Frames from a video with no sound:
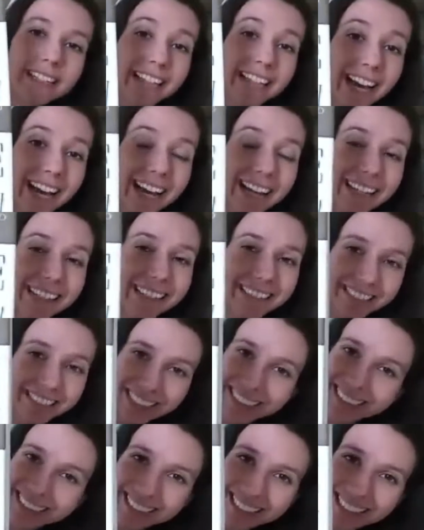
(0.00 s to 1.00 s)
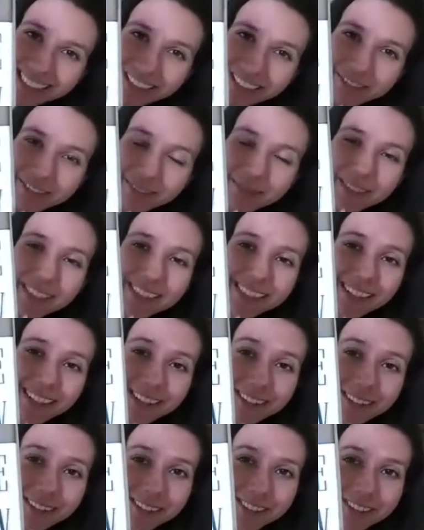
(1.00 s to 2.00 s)
but yes, Jessica, thank you for being here.
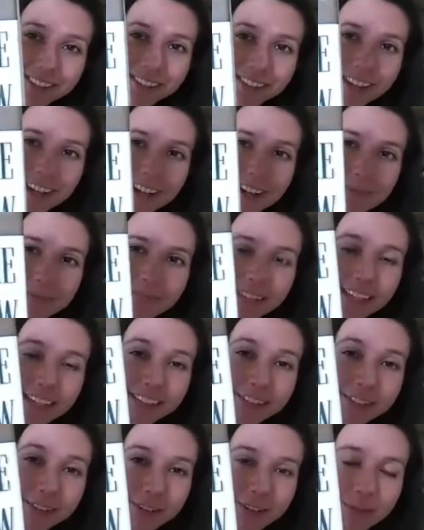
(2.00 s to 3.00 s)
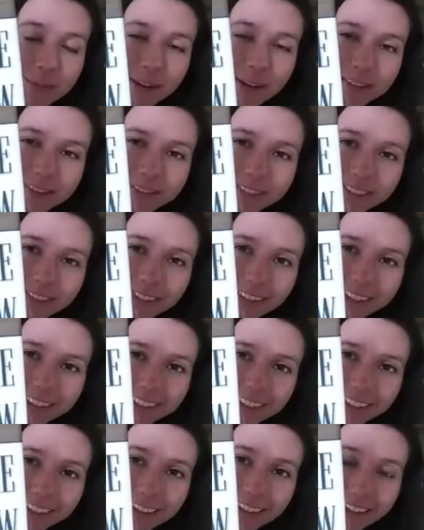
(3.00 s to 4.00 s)
I know you're a history buff as far
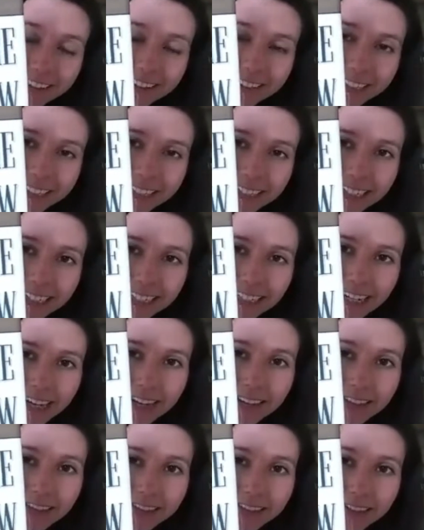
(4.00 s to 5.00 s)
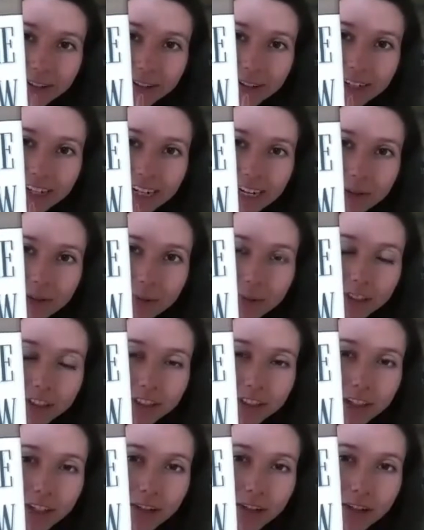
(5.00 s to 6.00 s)
as I know. Theodore and
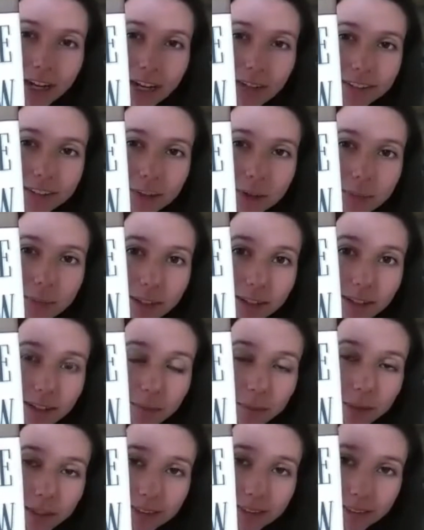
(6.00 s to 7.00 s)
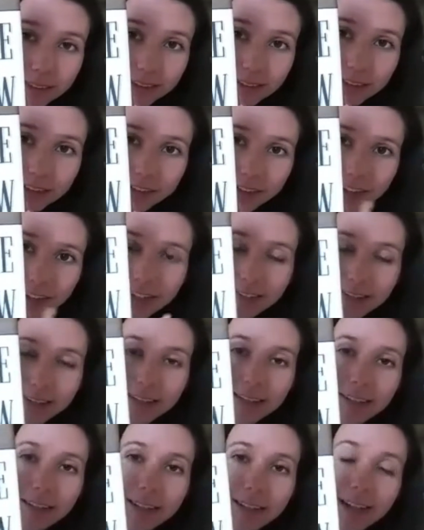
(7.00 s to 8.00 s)
Woodrow, How Two American Presidents Destroyed
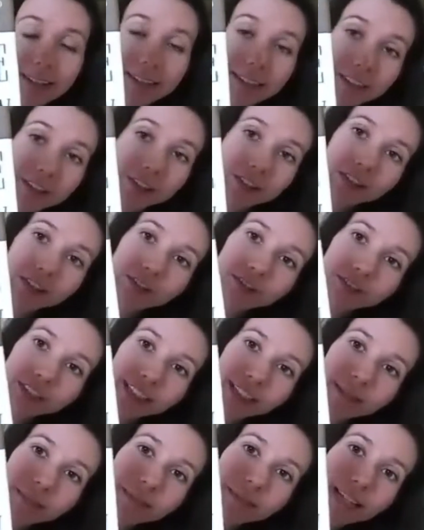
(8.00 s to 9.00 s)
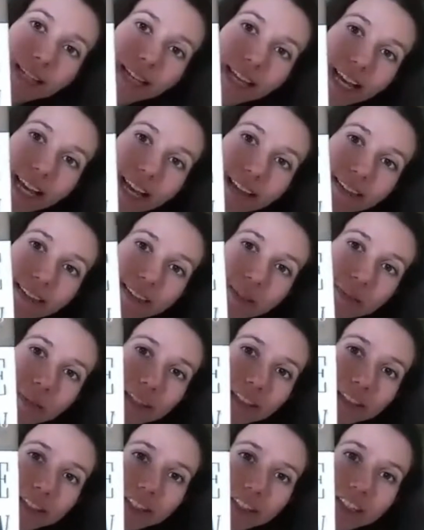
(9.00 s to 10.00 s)
the Constitutional Freedom, and it's
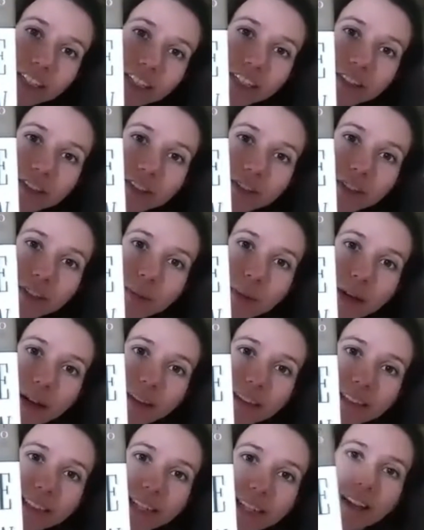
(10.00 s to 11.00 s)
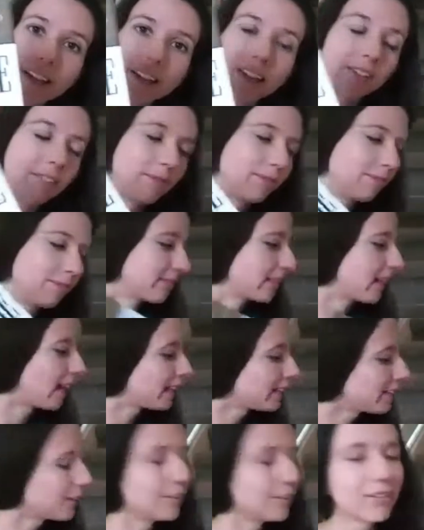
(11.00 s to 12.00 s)
by Judge Andrew Napolitano.
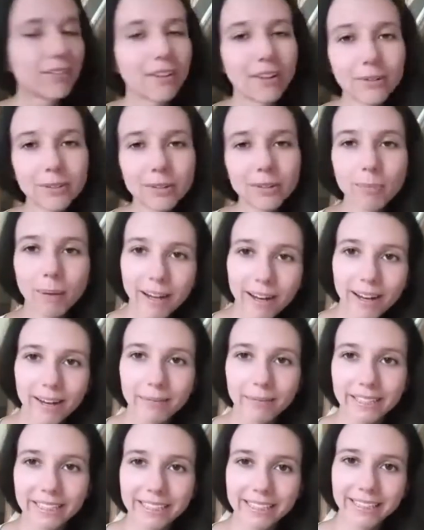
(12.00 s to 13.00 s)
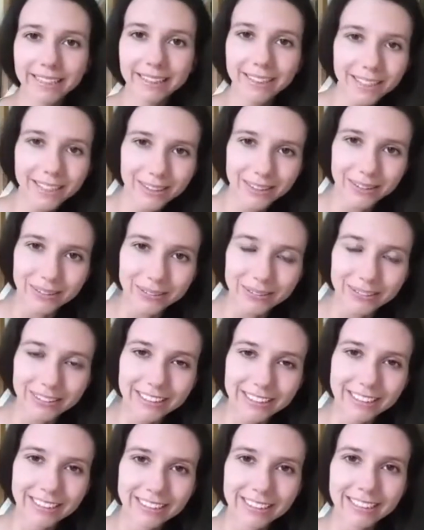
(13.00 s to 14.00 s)
I know, you thought it was pot, man, I know.
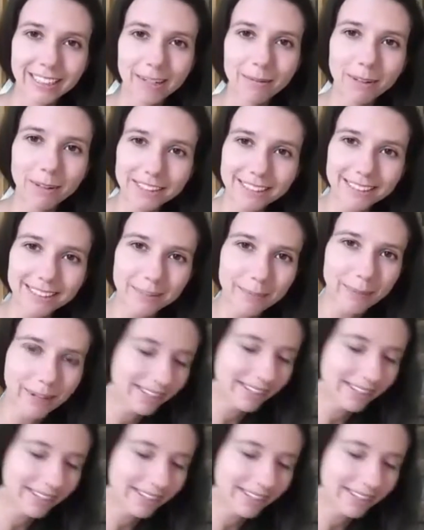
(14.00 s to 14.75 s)
I'm always on the